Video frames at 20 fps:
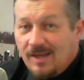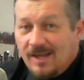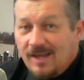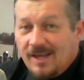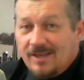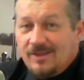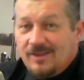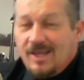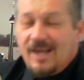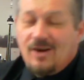
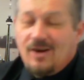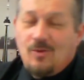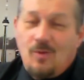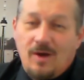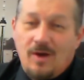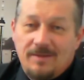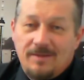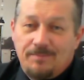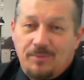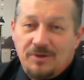They don't
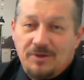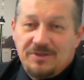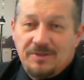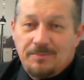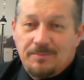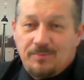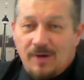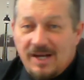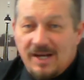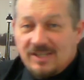want to put
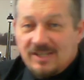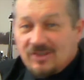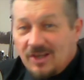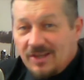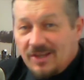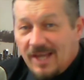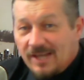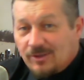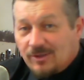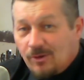the brakes
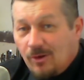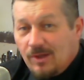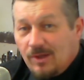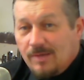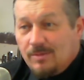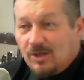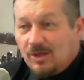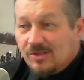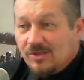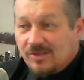on that totally,
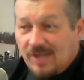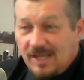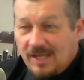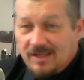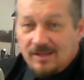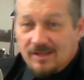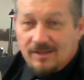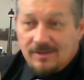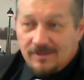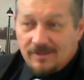because
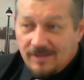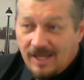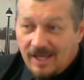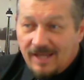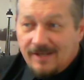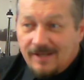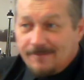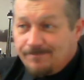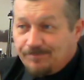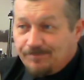
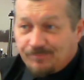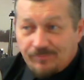then